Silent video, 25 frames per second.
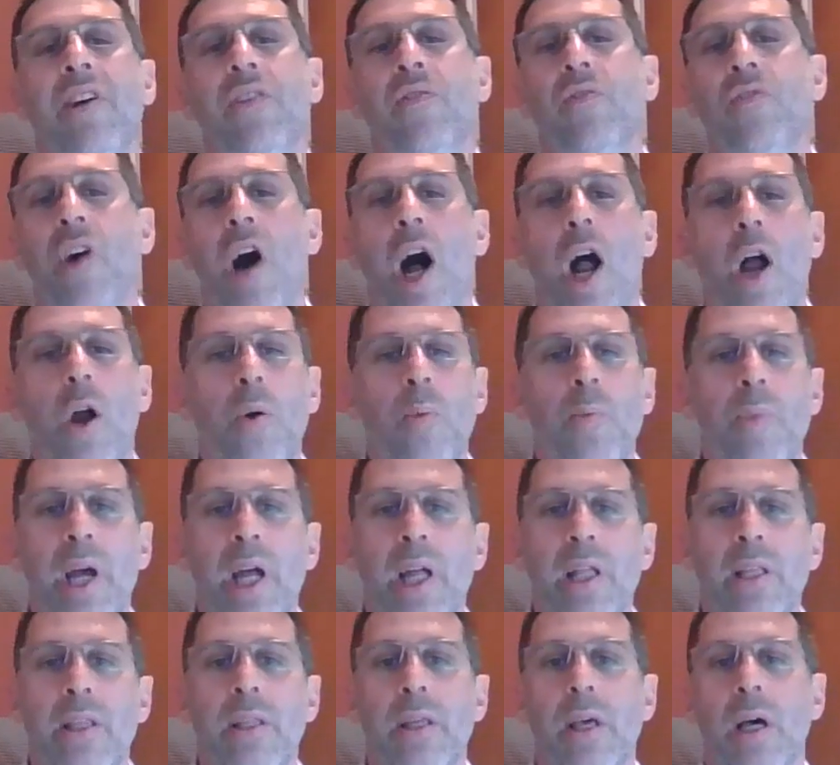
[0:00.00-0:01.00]

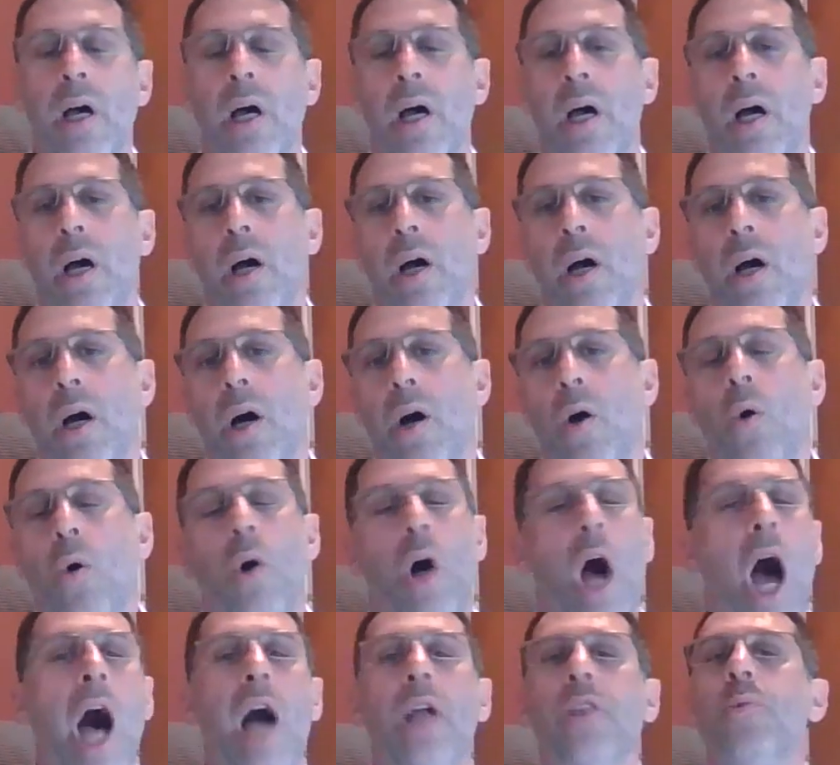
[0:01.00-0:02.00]
environment
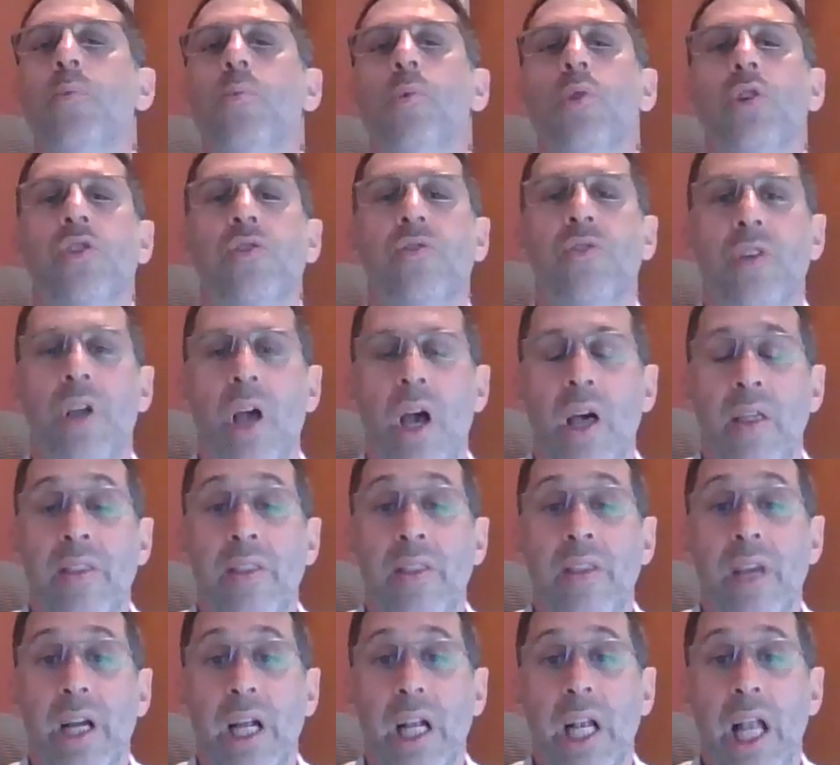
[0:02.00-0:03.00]
or atmosphere
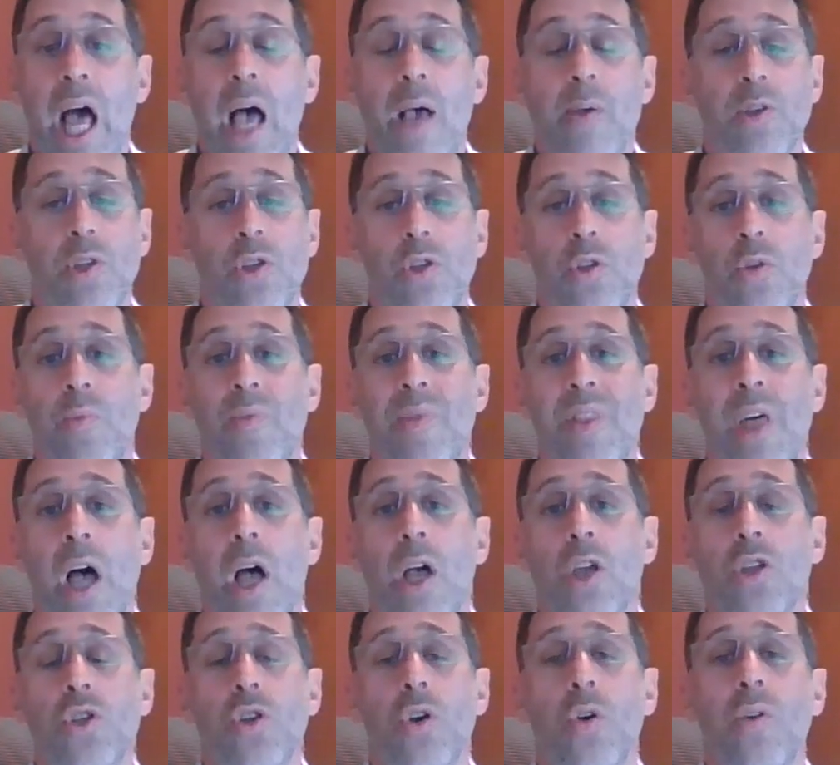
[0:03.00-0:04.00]
in the classroom
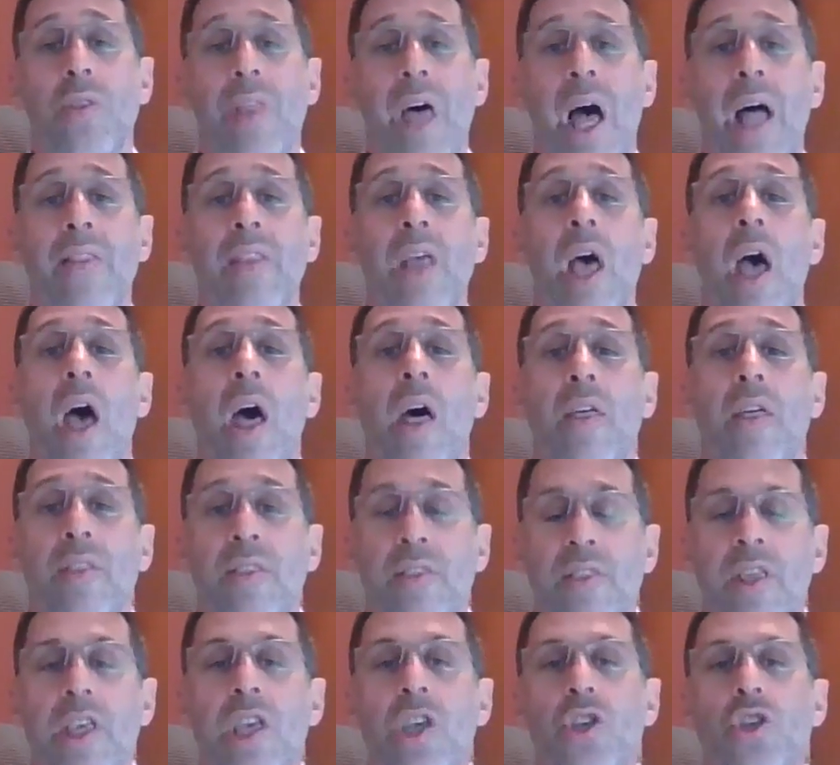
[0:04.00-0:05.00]
so that
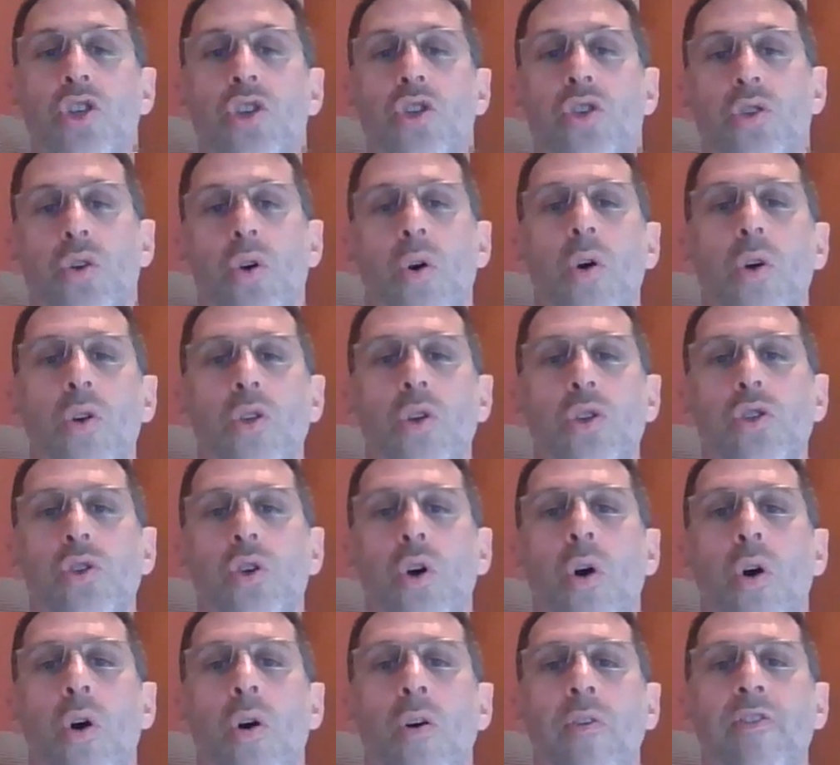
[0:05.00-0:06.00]
these sorts
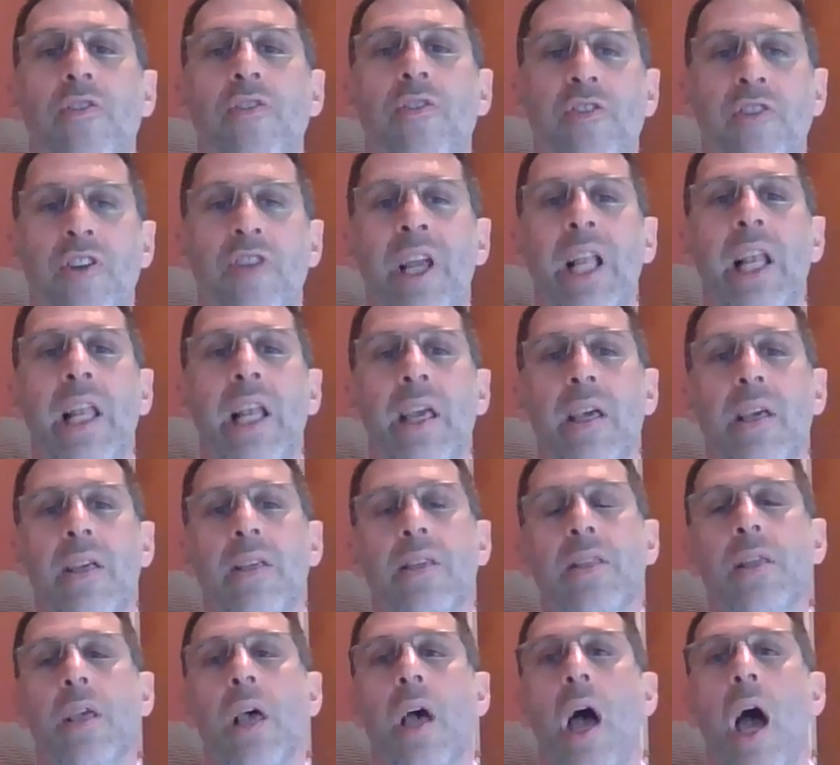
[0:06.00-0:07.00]
of
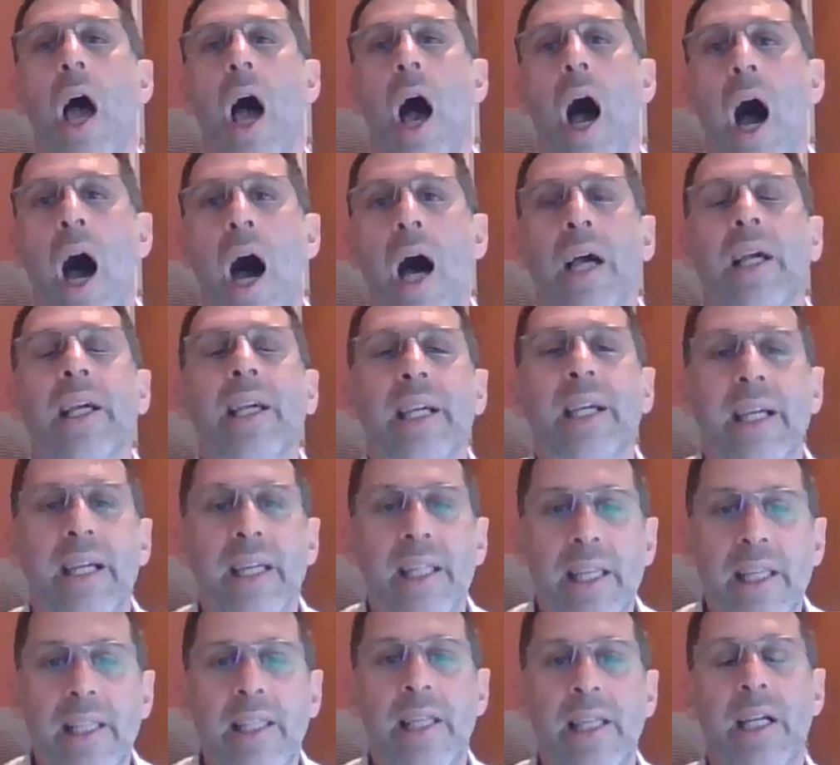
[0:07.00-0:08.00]
feelings are
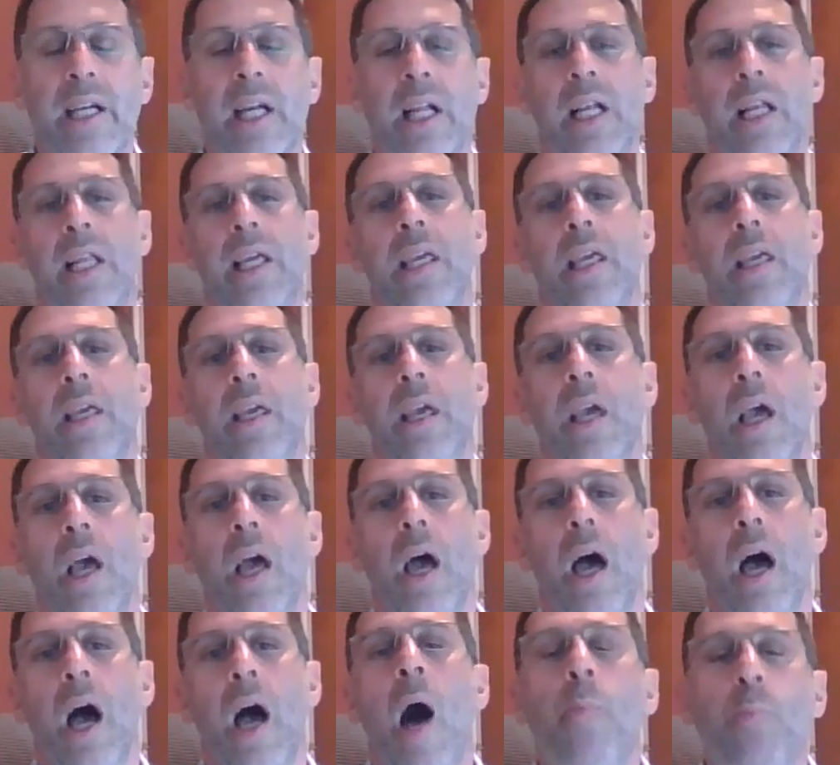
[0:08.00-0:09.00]
critically
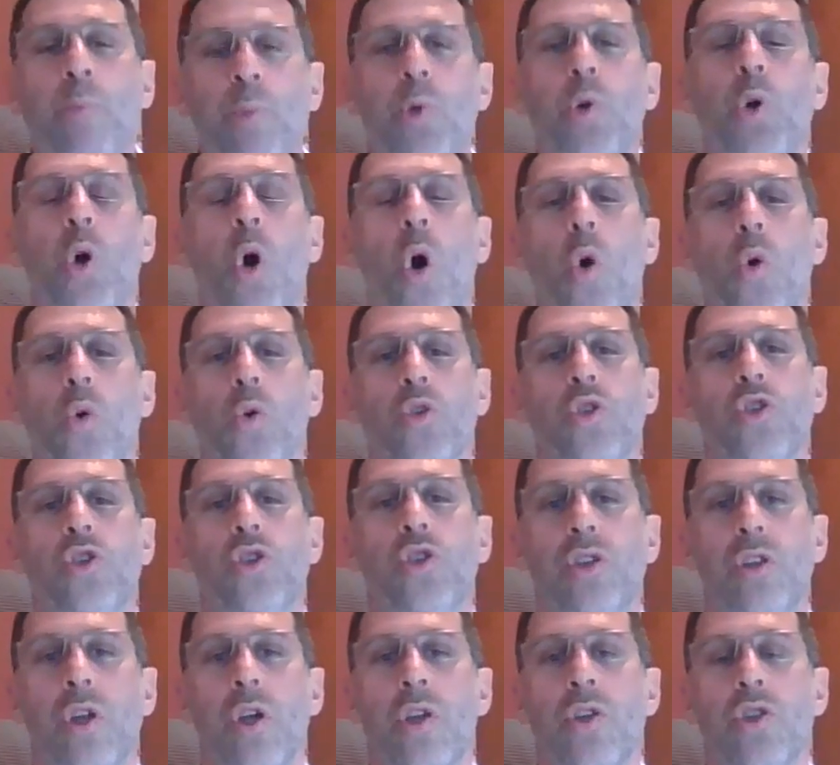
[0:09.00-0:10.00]

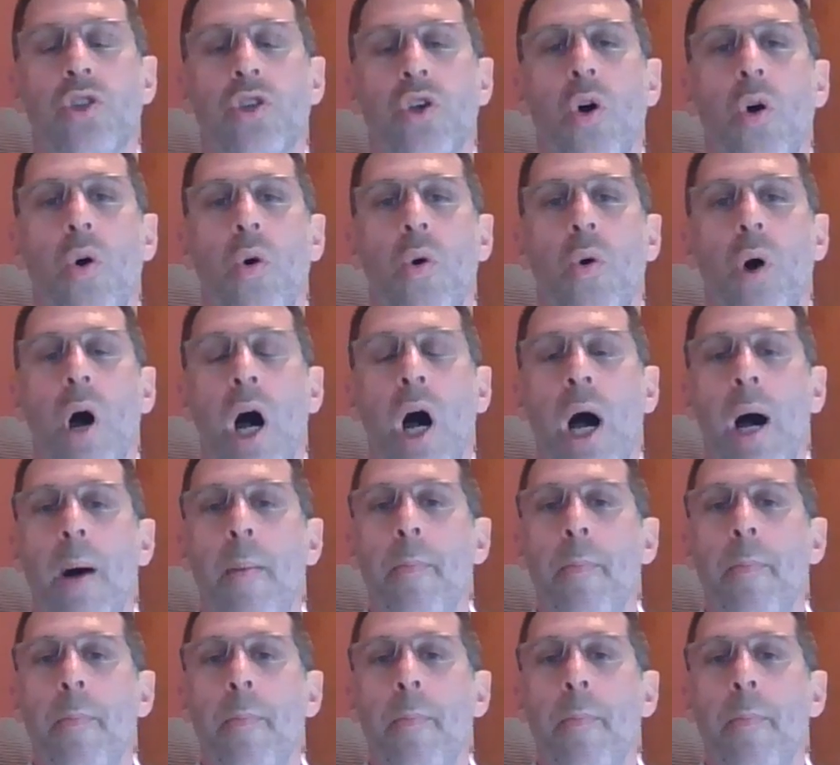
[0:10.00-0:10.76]
approached. So